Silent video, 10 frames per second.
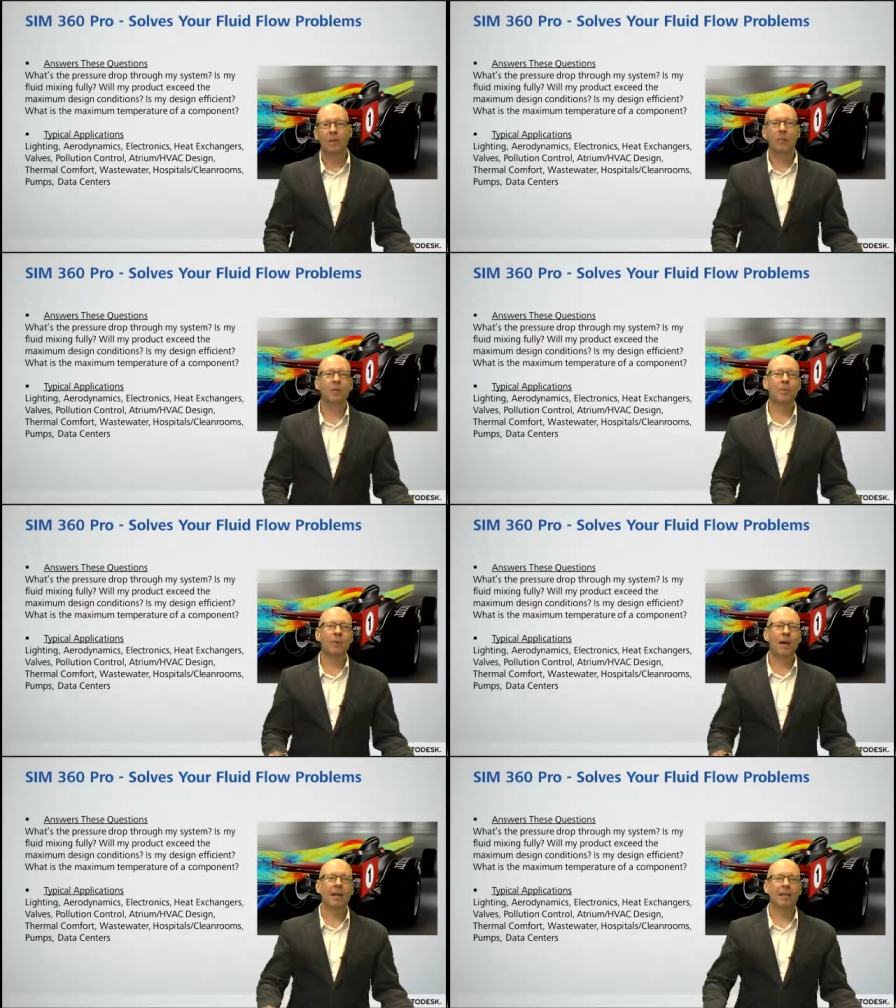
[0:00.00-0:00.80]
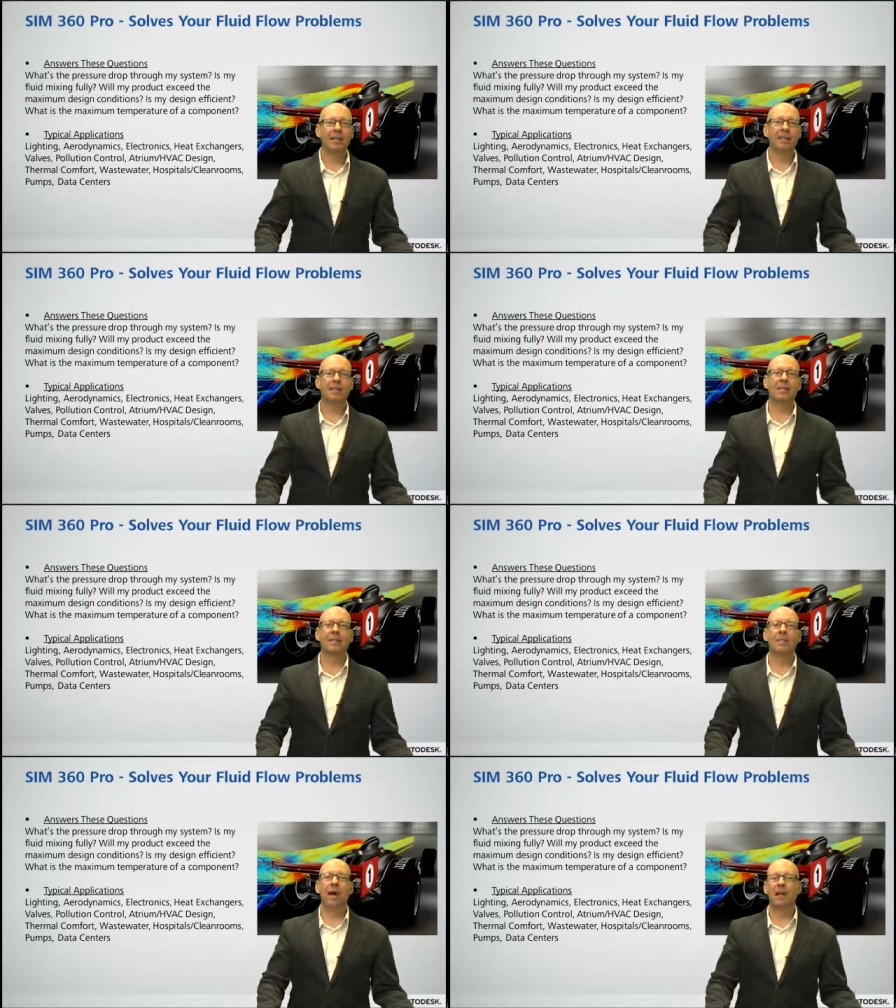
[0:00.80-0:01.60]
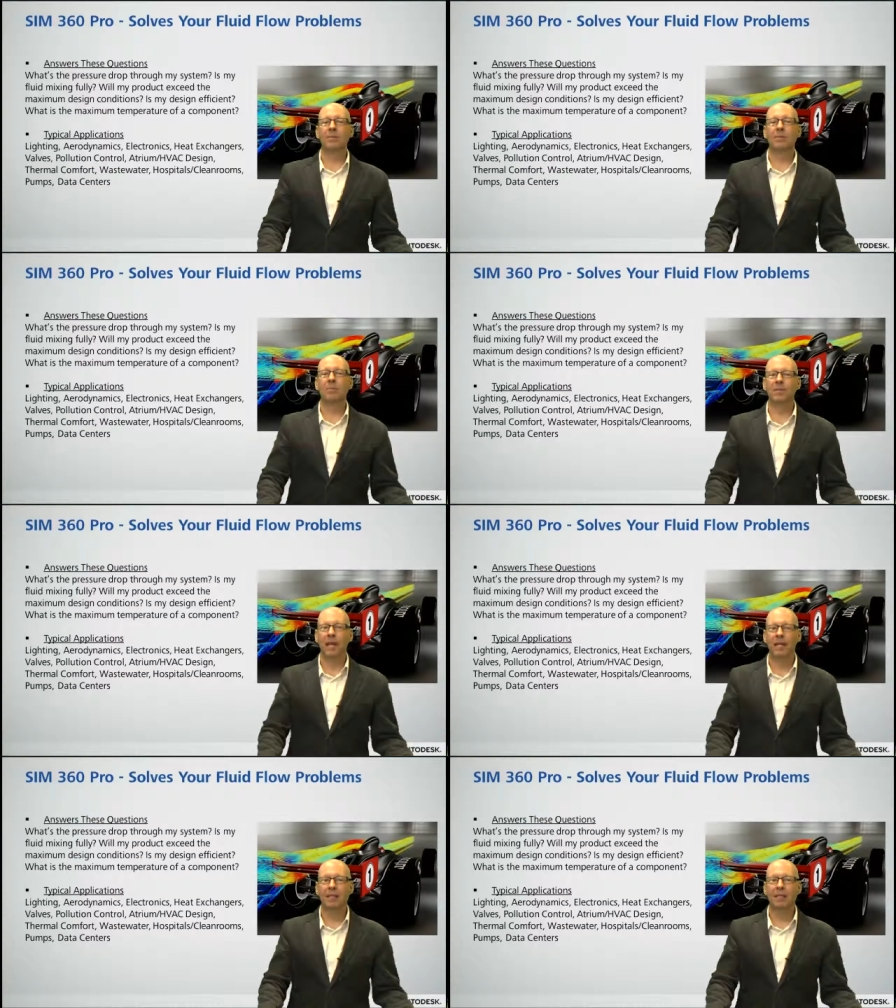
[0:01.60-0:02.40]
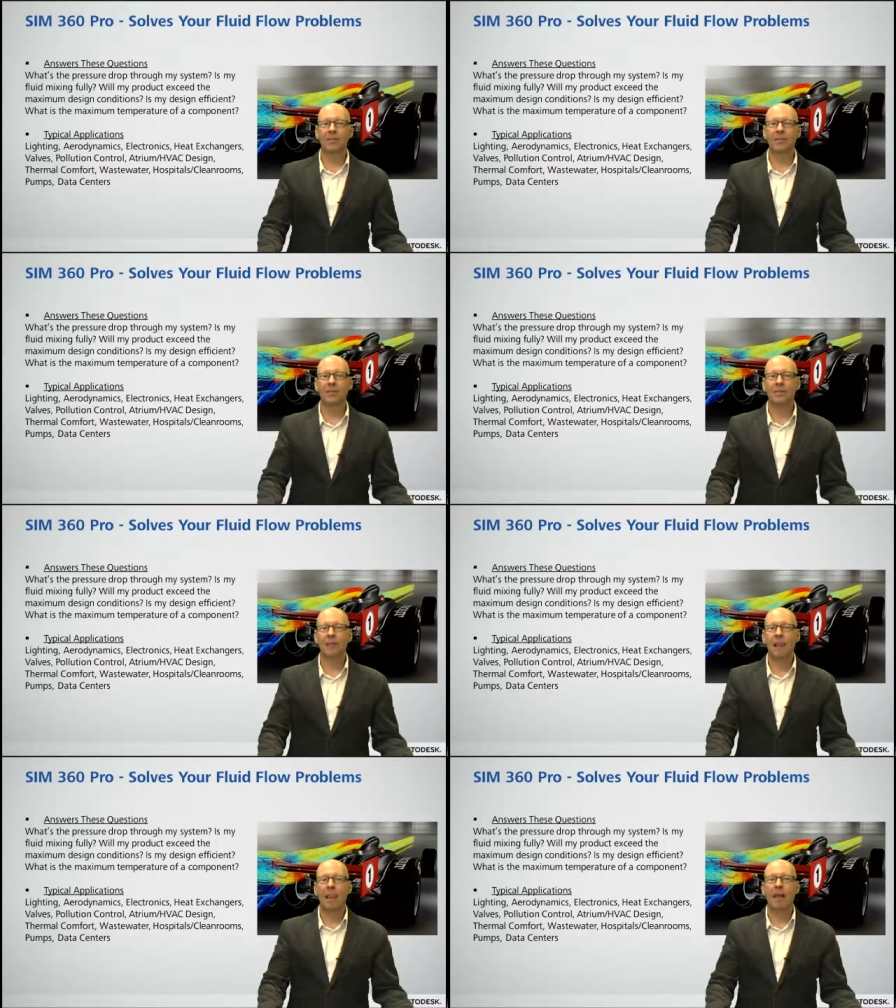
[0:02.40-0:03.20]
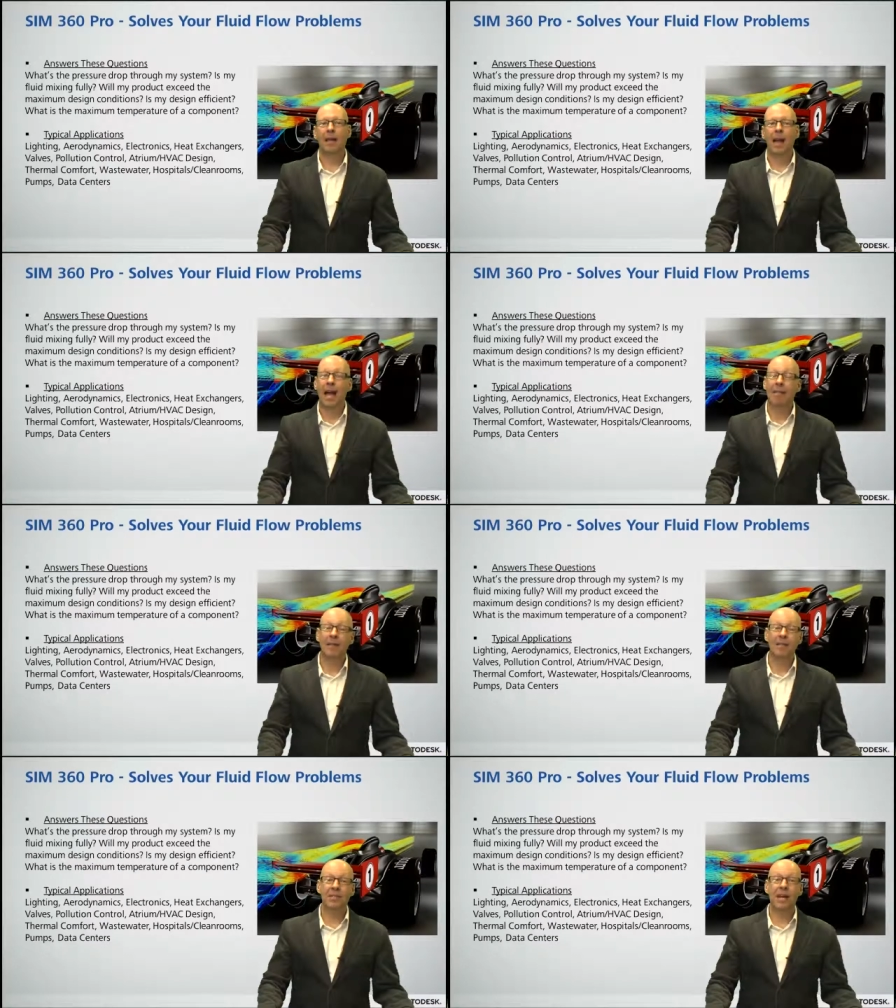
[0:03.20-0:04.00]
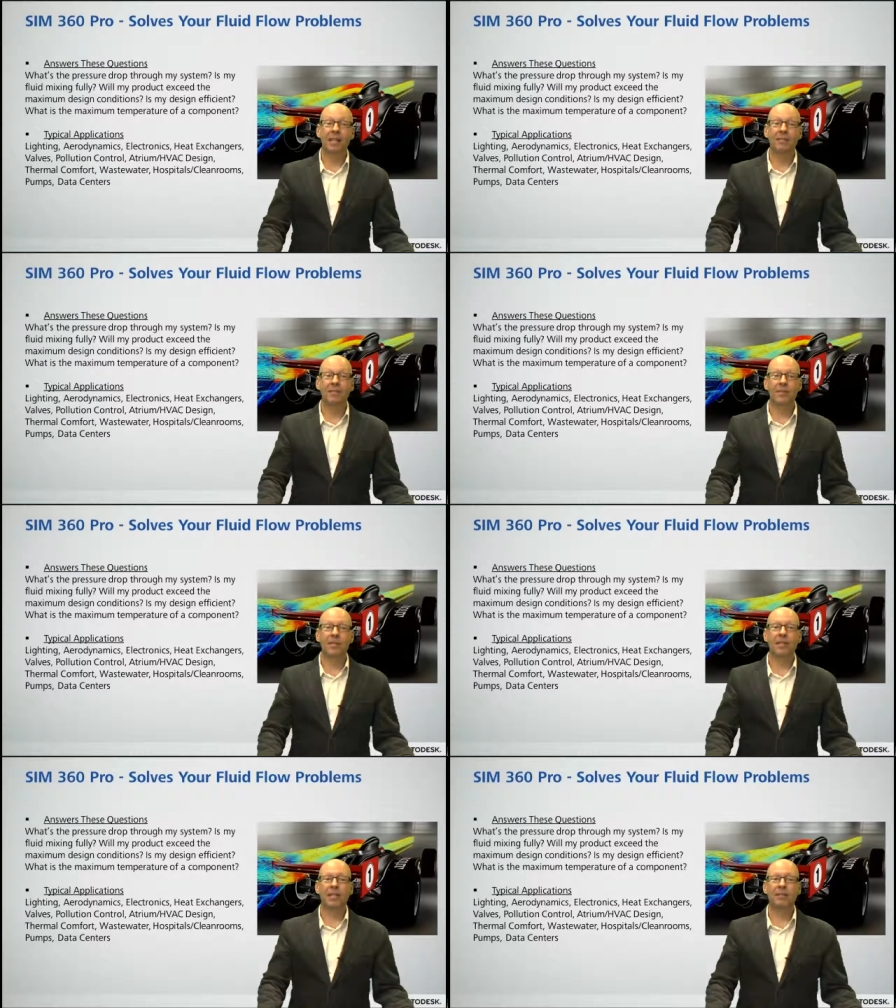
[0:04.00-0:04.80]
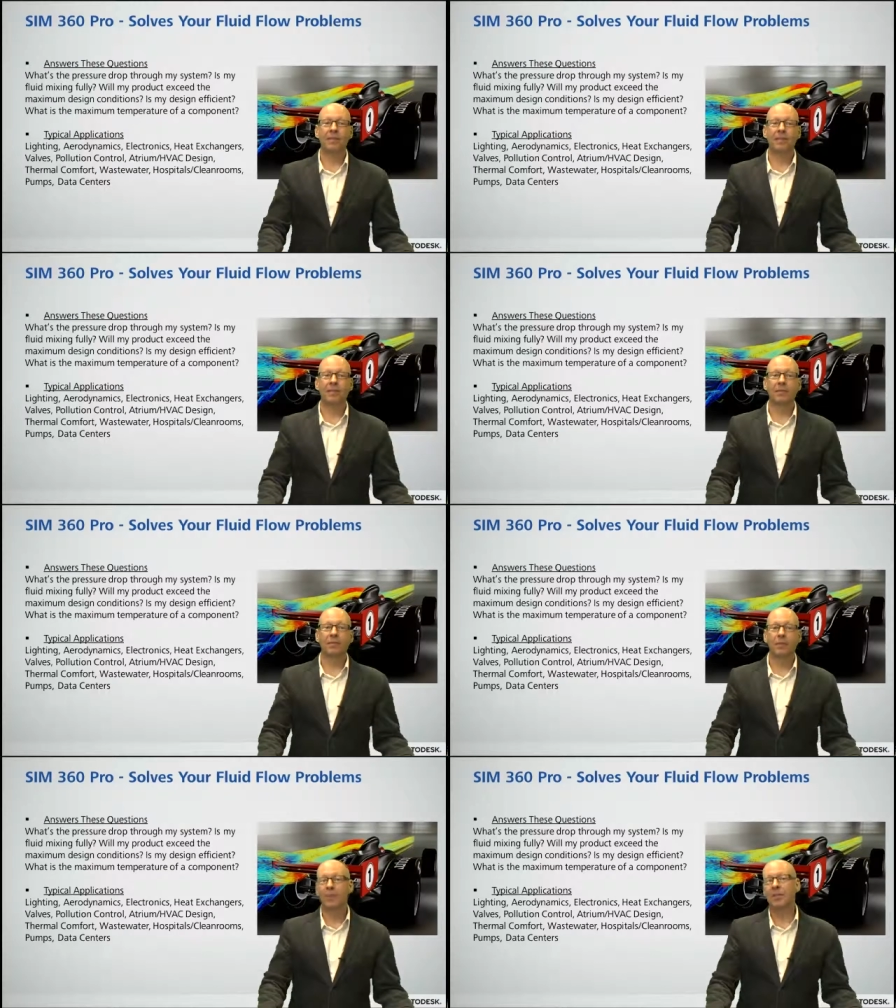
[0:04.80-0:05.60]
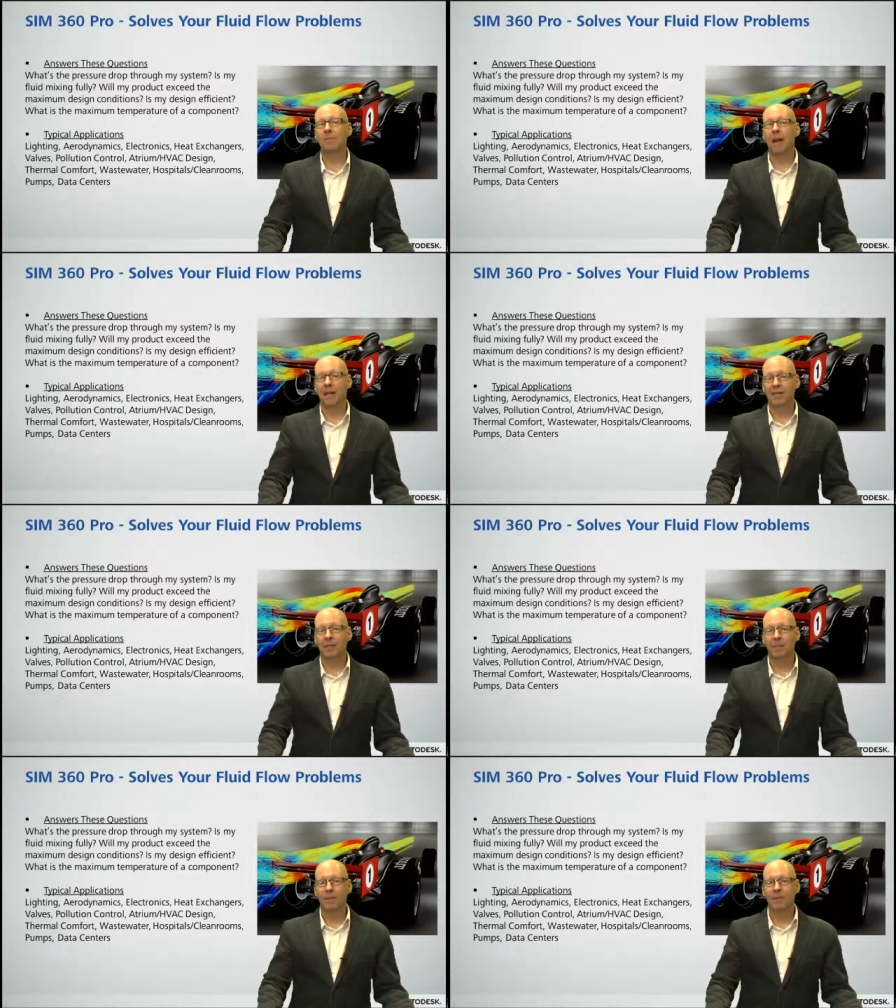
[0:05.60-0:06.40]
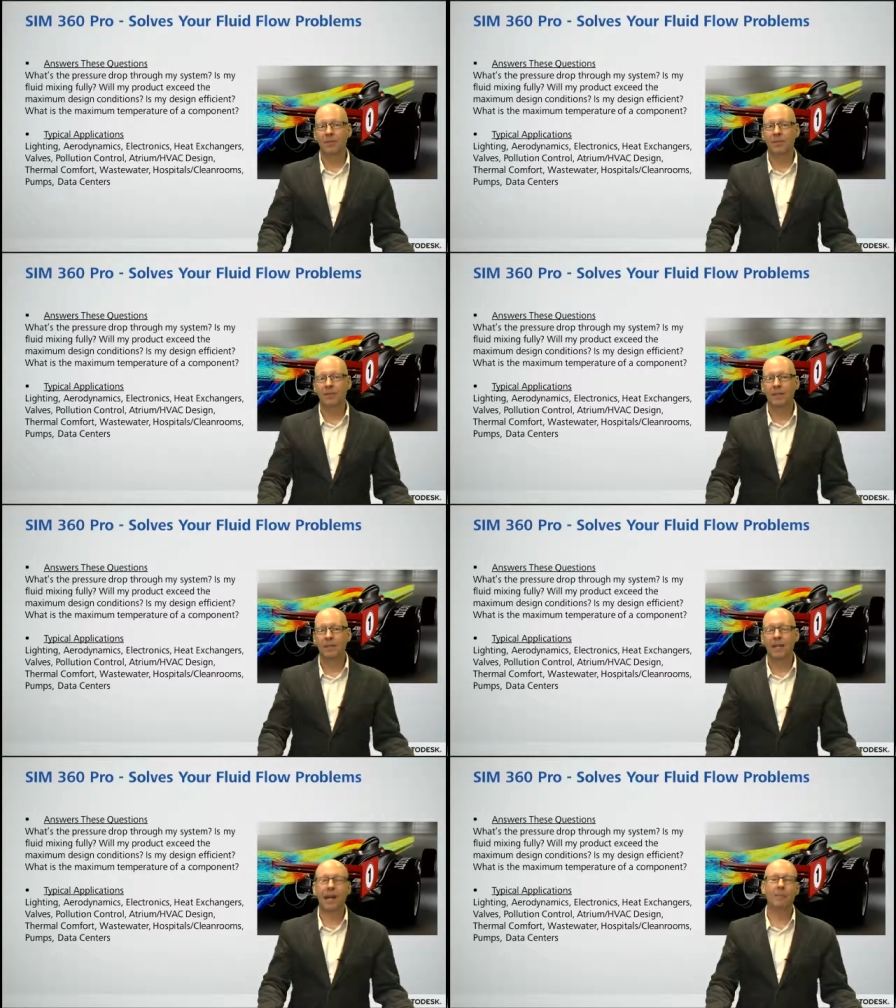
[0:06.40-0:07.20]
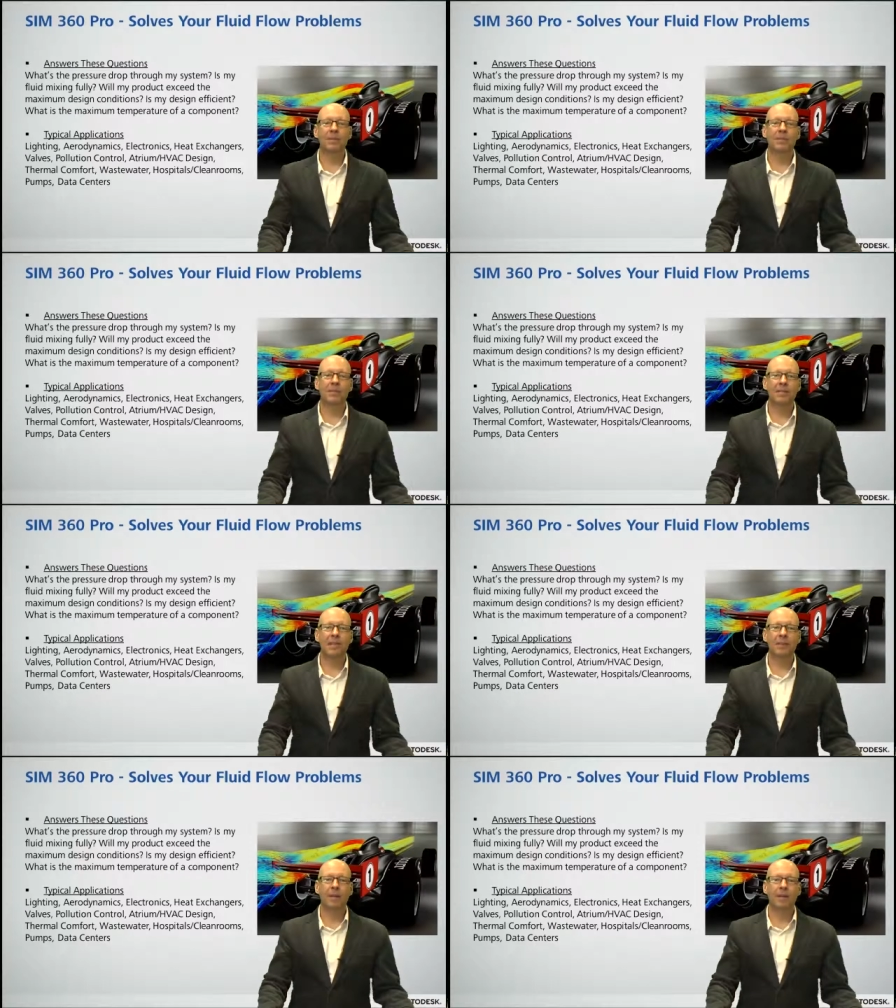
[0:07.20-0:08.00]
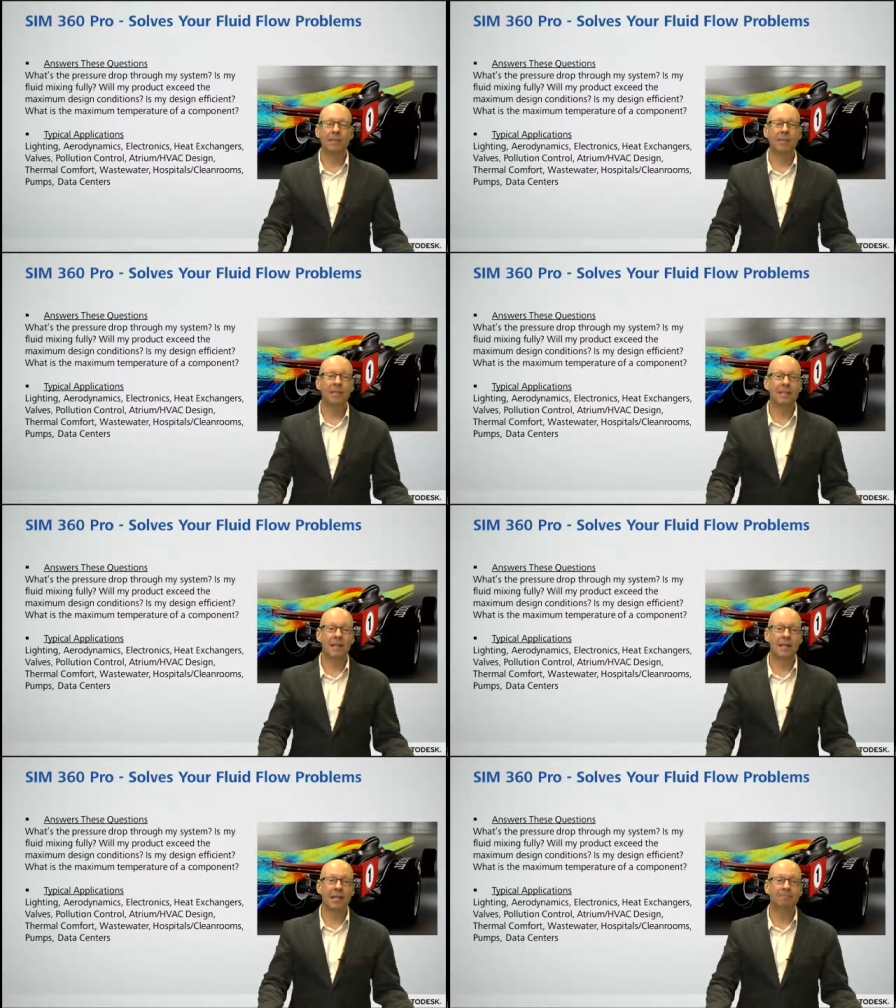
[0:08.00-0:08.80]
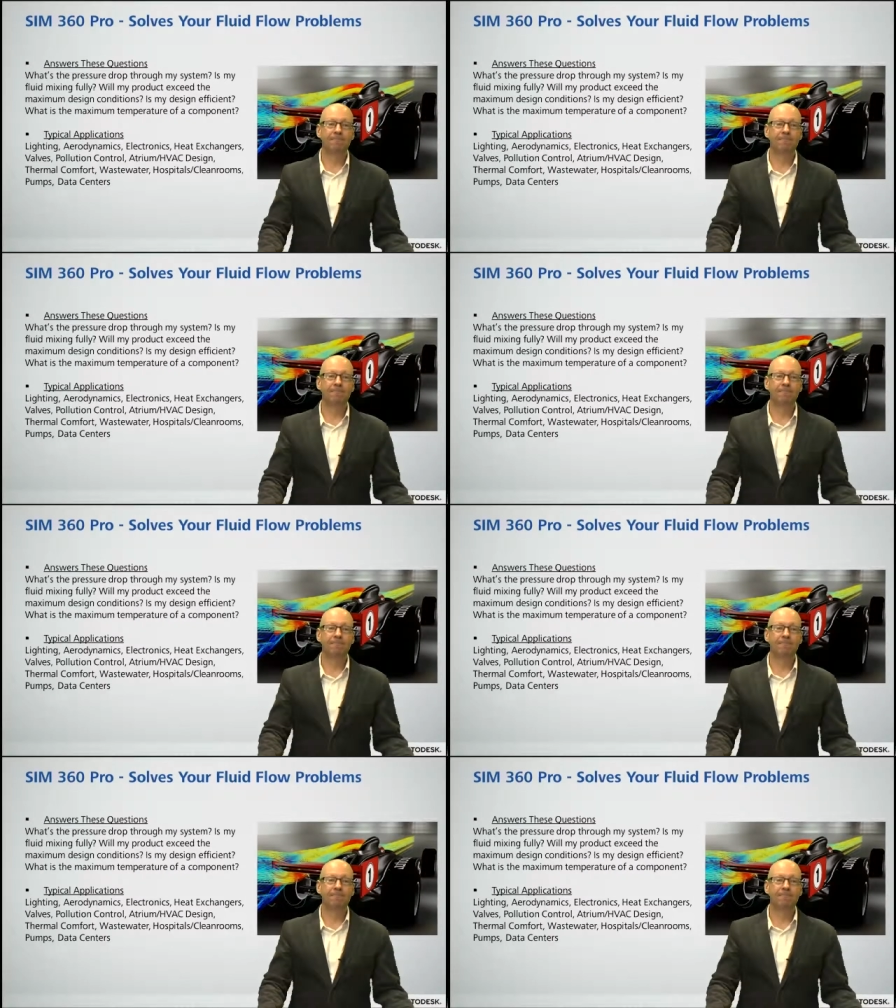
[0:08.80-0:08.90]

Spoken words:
Will the product exceed the maximum design conditions? Have I designed it efficiently and effectively? What's the max temperature that happens inside my design?